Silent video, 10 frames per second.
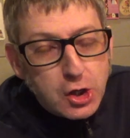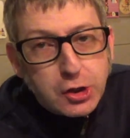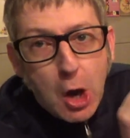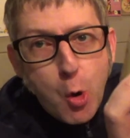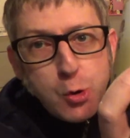
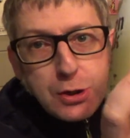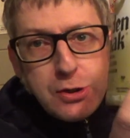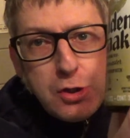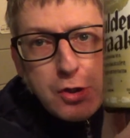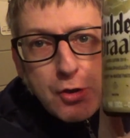
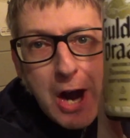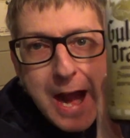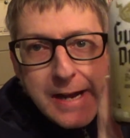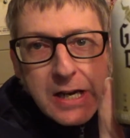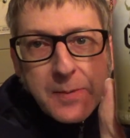Gulden
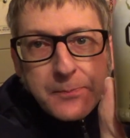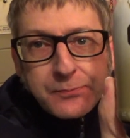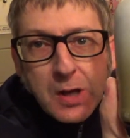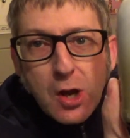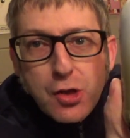Draak,
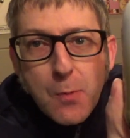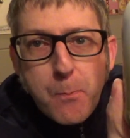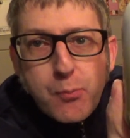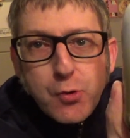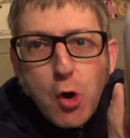the
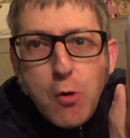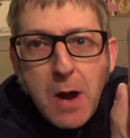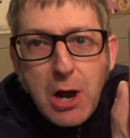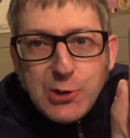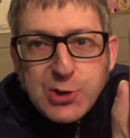
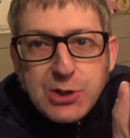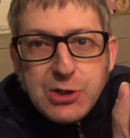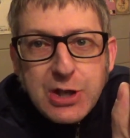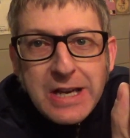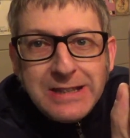
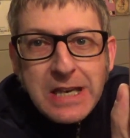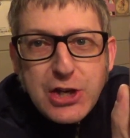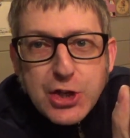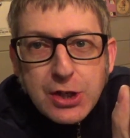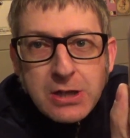Brewmasters
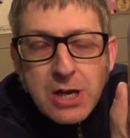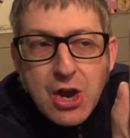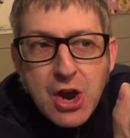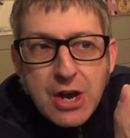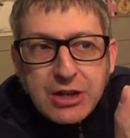Edition,
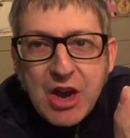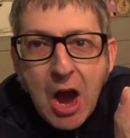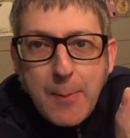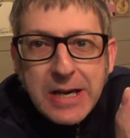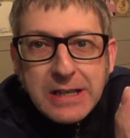
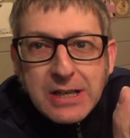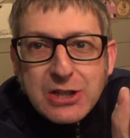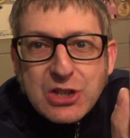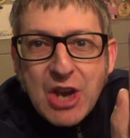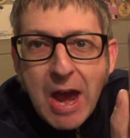coming in
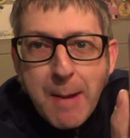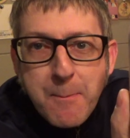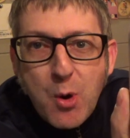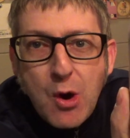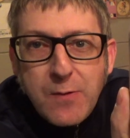at
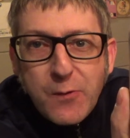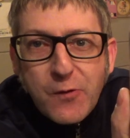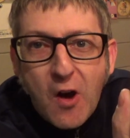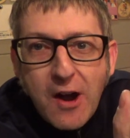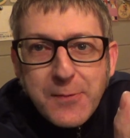
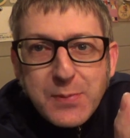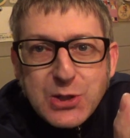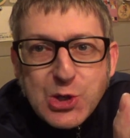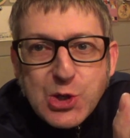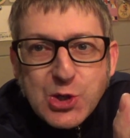
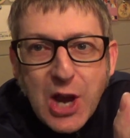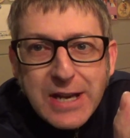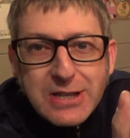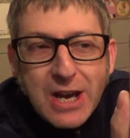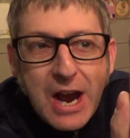
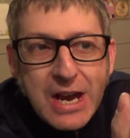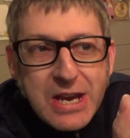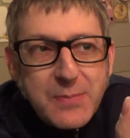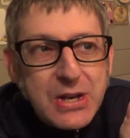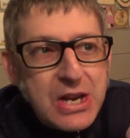10.5%
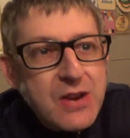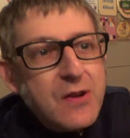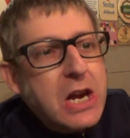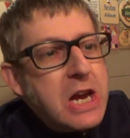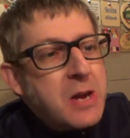
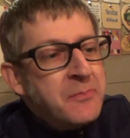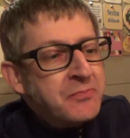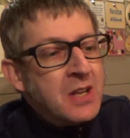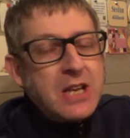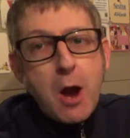
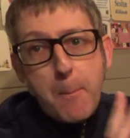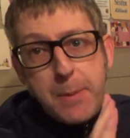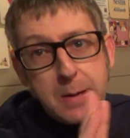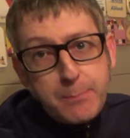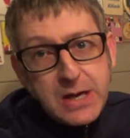ABV. Now, a
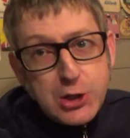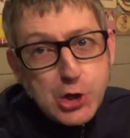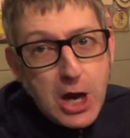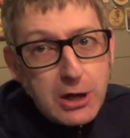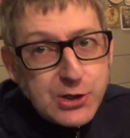big
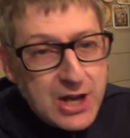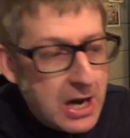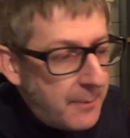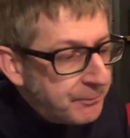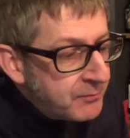shout
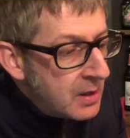out